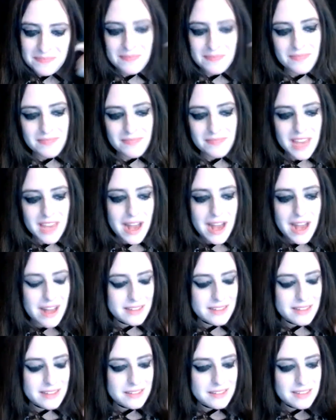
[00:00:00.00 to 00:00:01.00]
yeah.
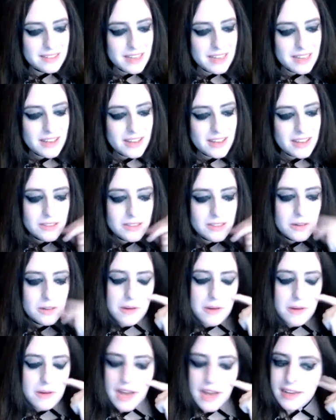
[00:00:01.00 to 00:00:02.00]
So
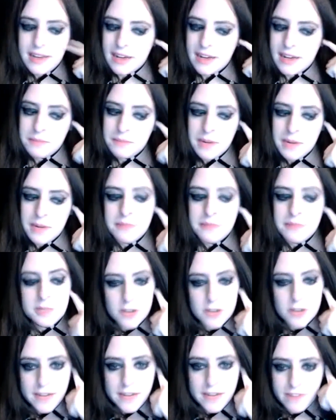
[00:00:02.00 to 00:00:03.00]
but I've been
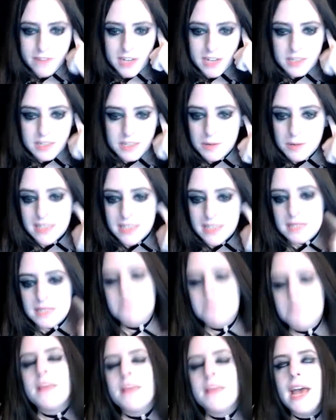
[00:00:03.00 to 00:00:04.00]
trying various ones,
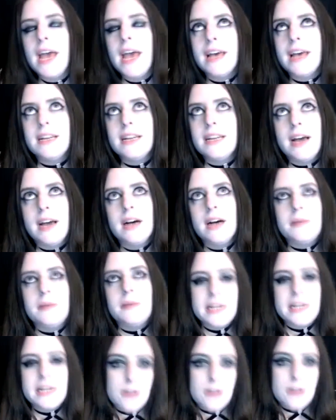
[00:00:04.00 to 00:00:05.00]
and I
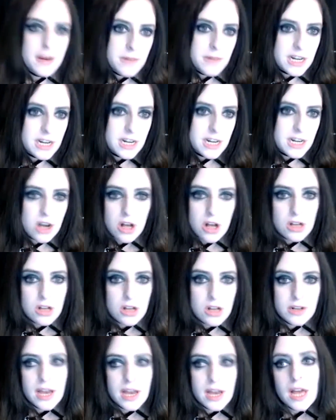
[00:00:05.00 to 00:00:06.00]
tried one
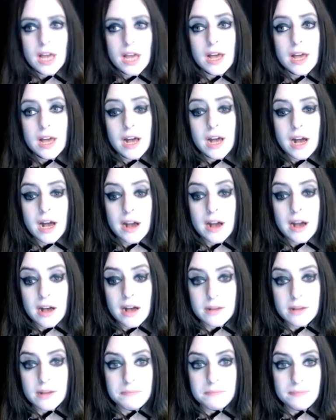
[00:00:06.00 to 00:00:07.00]
called
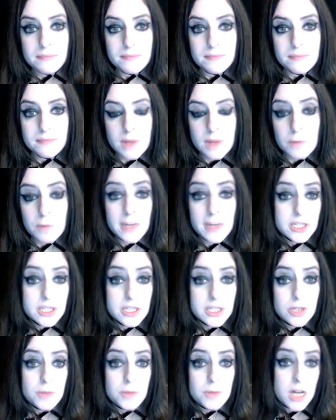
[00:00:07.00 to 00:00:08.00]
White
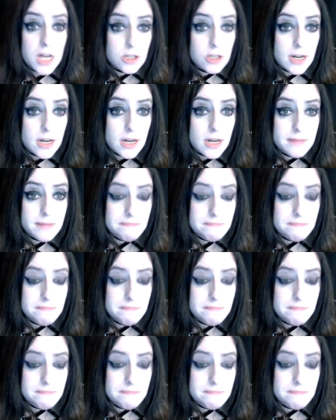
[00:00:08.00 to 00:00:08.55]
Sumatra,